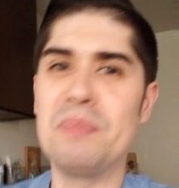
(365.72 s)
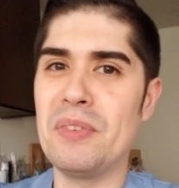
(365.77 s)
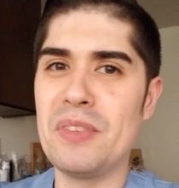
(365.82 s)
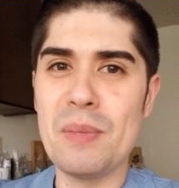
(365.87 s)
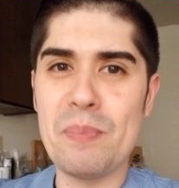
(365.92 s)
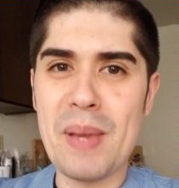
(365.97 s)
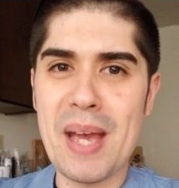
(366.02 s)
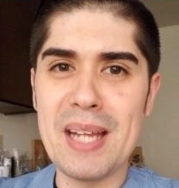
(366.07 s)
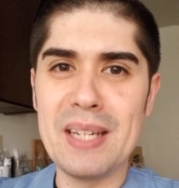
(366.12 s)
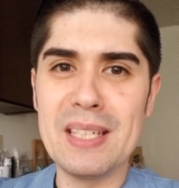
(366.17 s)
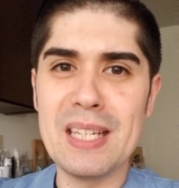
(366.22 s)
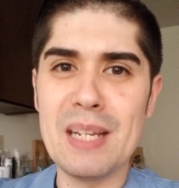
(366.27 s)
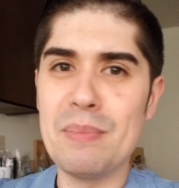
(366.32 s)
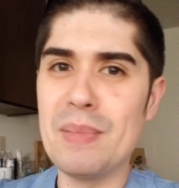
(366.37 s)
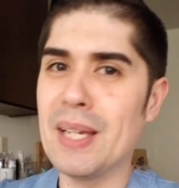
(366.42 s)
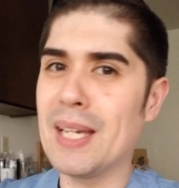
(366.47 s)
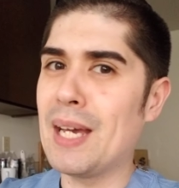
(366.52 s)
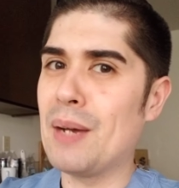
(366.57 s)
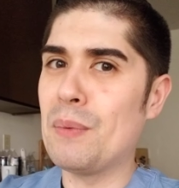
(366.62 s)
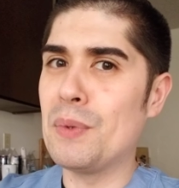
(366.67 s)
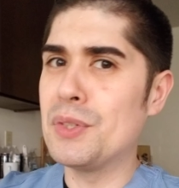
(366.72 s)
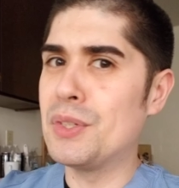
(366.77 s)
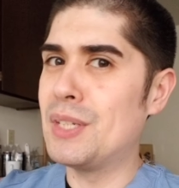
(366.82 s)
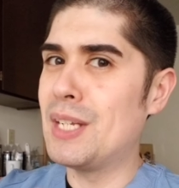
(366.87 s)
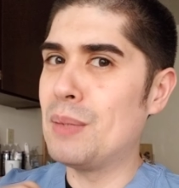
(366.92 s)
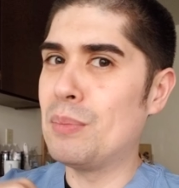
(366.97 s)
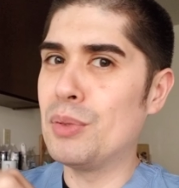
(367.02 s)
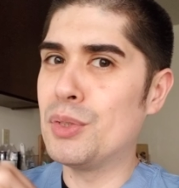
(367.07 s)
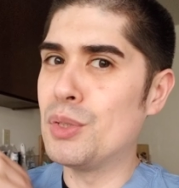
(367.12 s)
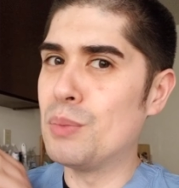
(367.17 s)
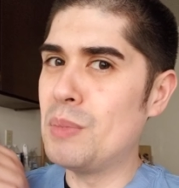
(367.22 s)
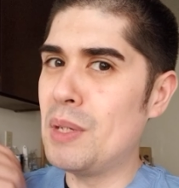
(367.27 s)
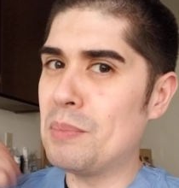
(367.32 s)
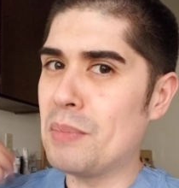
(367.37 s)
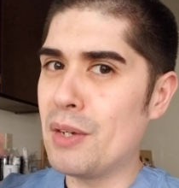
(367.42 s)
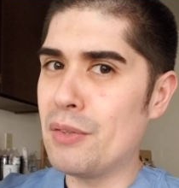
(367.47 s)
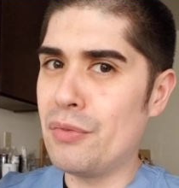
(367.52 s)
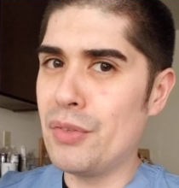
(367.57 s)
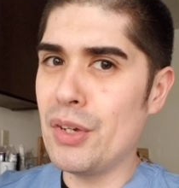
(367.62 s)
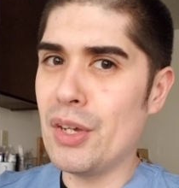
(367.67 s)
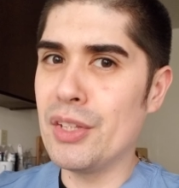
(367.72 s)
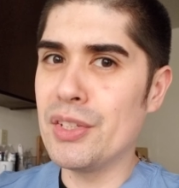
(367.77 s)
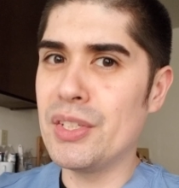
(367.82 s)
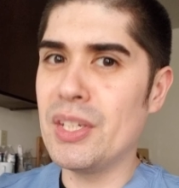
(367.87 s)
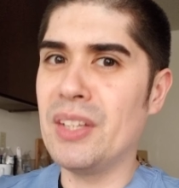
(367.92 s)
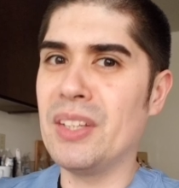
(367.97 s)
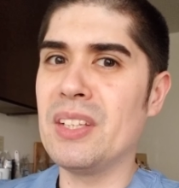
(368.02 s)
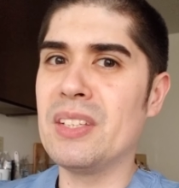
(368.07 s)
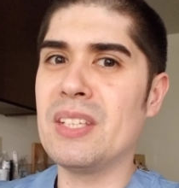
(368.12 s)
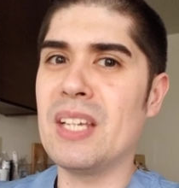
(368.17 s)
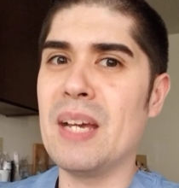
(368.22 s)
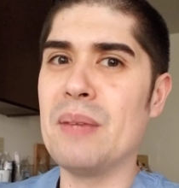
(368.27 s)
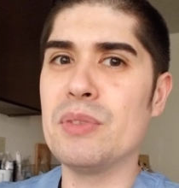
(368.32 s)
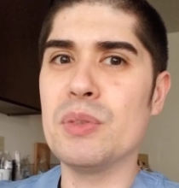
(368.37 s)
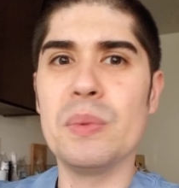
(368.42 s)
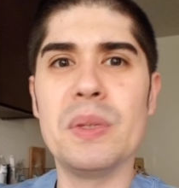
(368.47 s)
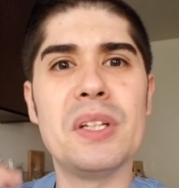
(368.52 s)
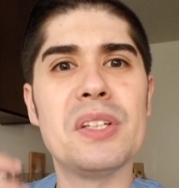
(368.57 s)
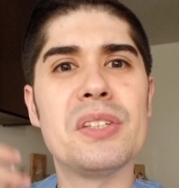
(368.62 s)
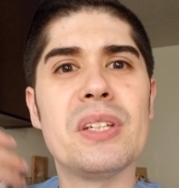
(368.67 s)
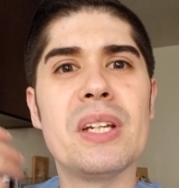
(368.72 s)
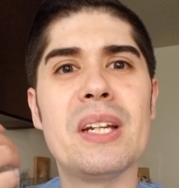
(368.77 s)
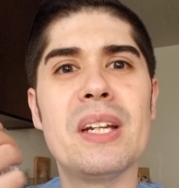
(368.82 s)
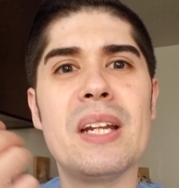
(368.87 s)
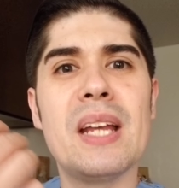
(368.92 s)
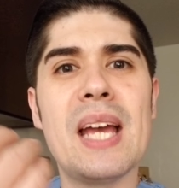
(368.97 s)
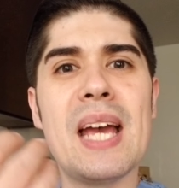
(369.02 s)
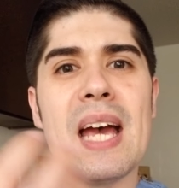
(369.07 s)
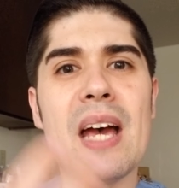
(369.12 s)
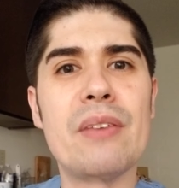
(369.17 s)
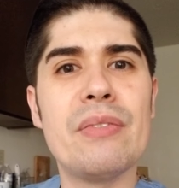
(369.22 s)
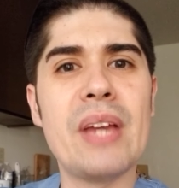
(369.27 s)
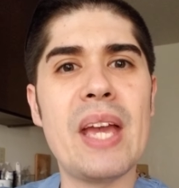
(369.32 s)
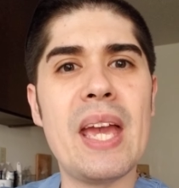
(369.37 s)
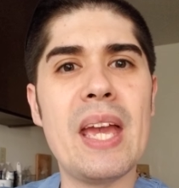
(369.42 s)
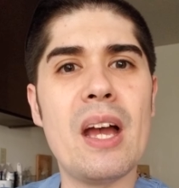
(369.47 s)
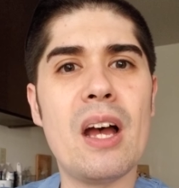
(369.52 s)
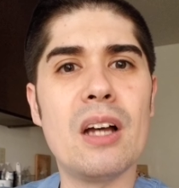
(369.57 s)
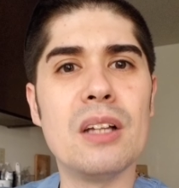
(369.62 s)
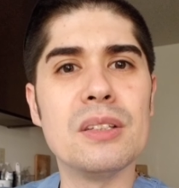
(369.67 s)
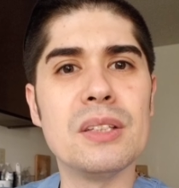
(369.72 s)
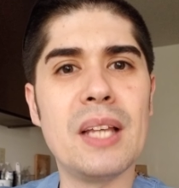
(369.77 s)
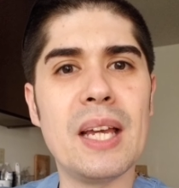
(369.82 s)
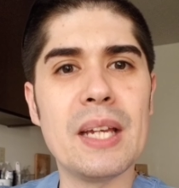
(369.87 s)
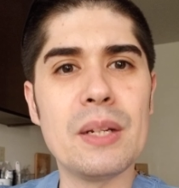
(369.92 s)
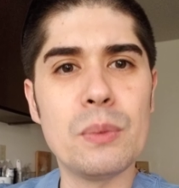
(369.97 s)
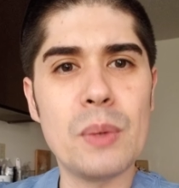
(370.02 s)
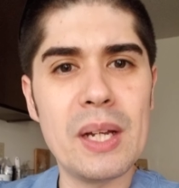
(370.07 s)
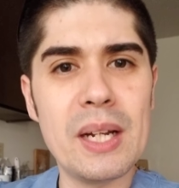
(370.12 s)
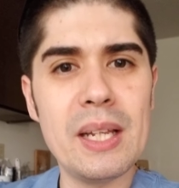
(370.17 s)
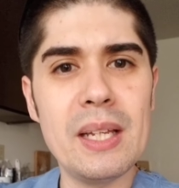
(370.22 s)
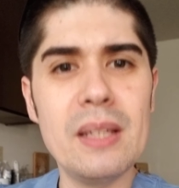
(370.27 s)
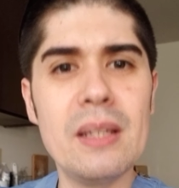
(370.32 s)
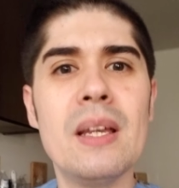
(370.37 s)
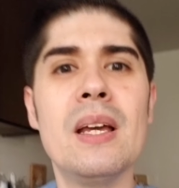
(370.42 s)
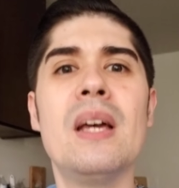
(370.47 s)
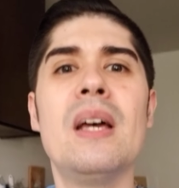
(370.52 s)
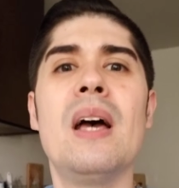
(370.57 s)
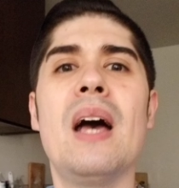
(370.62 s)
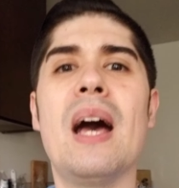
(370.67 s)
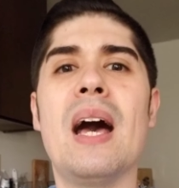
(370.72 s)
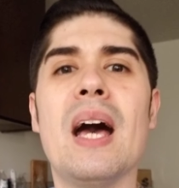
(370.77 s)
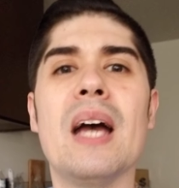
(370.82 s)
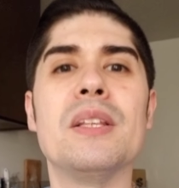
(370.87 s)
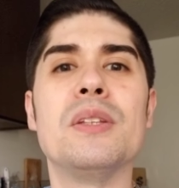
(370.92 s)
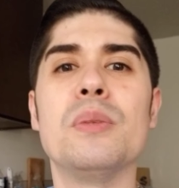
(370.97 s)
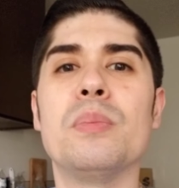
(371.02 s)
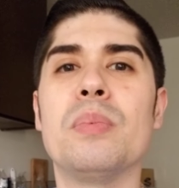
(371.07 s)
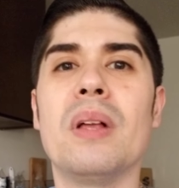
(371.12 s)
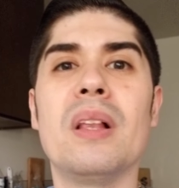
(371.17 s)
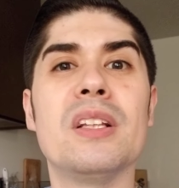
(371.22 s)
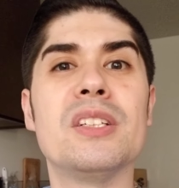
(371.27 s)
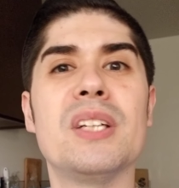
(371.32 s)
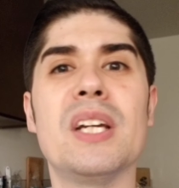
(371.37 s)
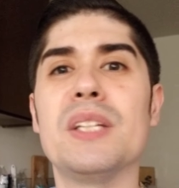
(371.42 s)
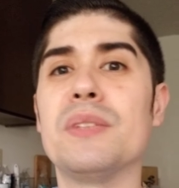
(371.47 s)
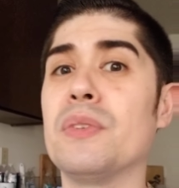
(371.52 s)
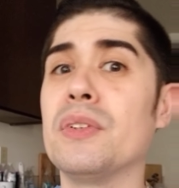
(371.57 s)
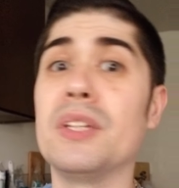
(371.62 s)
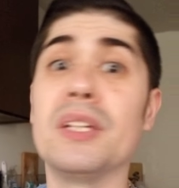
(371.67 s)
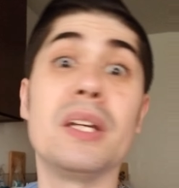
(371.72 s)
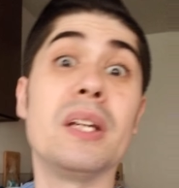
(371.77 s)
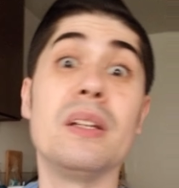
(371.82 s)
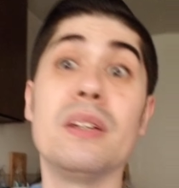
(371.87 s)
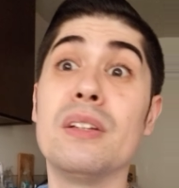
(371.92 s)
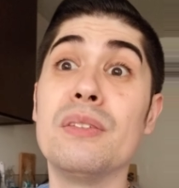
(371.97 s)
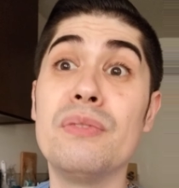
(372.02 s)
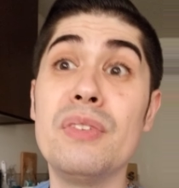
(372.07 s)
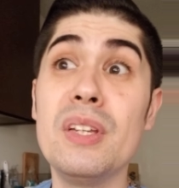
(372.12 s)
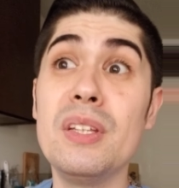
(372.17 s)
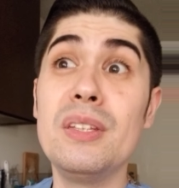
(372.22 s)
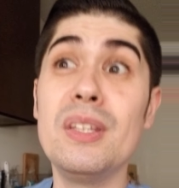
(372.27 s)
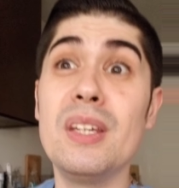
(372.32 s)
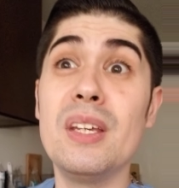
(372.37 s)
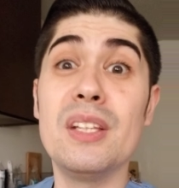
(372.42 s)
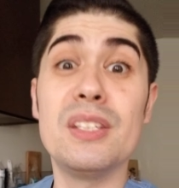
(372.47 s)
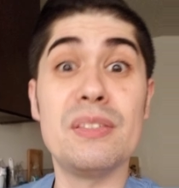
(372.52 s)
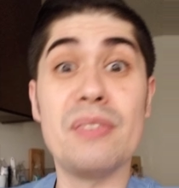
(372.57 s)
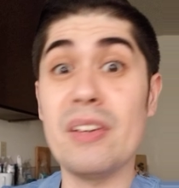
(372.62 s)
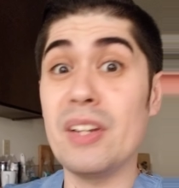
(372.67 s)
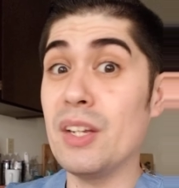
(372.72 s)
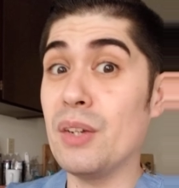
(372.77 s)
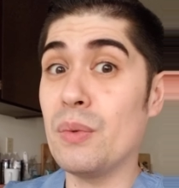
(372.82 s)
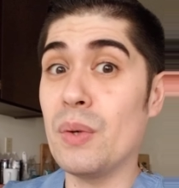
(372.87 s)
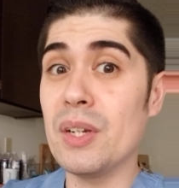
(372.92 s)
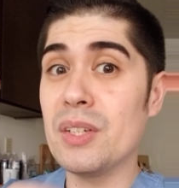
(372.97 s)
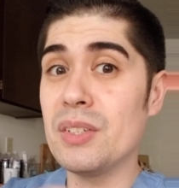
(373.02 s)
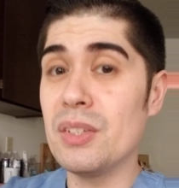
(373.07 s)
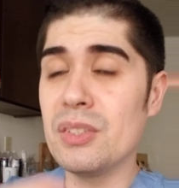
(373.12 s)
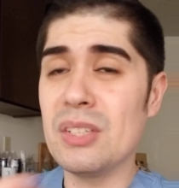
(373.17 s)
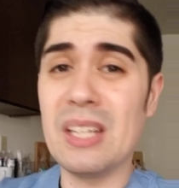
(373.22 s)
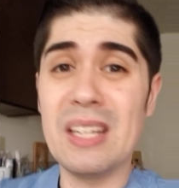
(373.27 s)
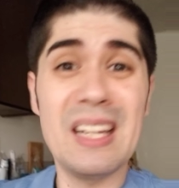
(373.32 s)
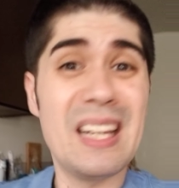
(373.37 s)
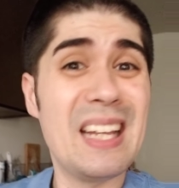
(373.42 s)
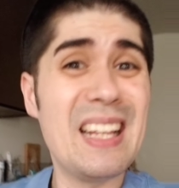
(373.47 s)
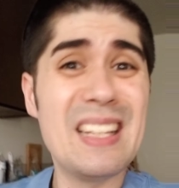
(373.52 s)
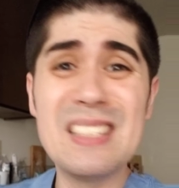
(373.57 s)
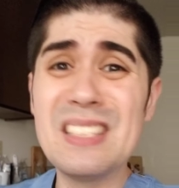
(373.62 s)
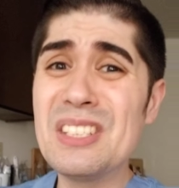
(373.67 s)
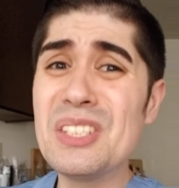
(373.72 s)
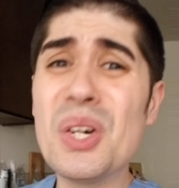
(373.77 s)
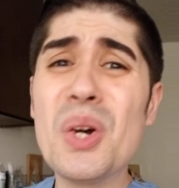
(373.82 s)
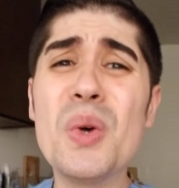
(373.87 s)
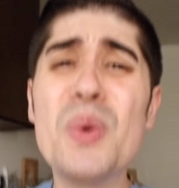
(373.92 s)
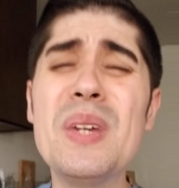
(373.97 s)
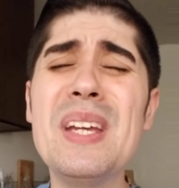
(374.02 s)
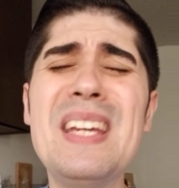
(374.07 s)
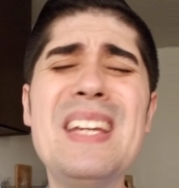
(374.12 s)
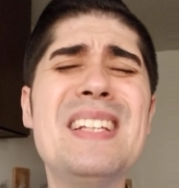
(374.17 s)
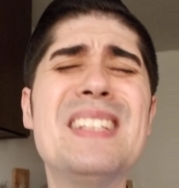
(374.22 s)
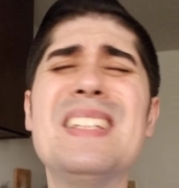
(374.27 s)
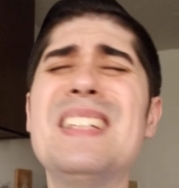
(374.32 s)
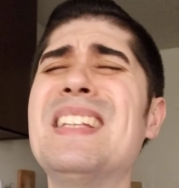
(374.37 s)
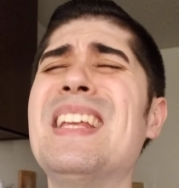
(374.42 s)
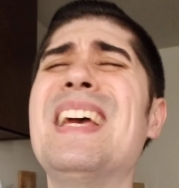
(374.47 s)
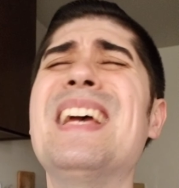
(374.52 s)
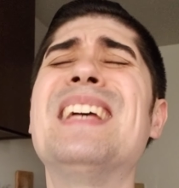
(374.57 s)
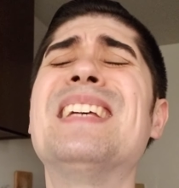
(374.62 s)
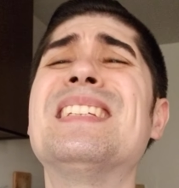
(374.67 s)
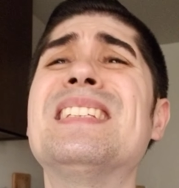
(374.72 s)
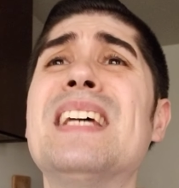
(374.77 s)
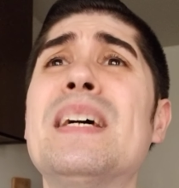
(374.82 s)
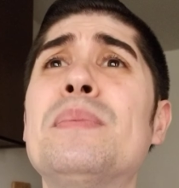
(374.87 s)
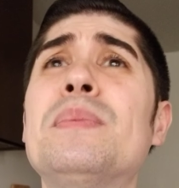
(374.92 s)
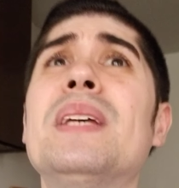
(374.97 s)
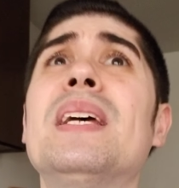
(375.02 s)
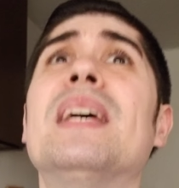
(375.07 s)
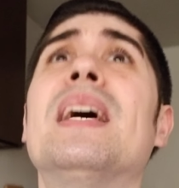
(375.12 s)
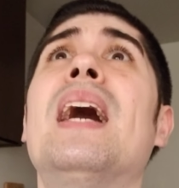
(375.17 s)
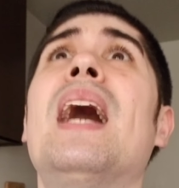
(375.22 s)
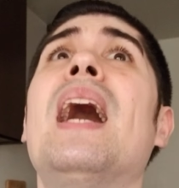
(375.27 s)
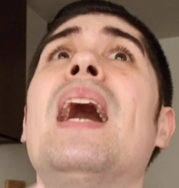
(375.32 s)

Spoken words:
of the pandemic, I wasn't able to meet my fiance in the time, so we decided to have a online wedding. I do apologize for the inconvenience. If you have any questions, yada yada. It's so easy. They accept it.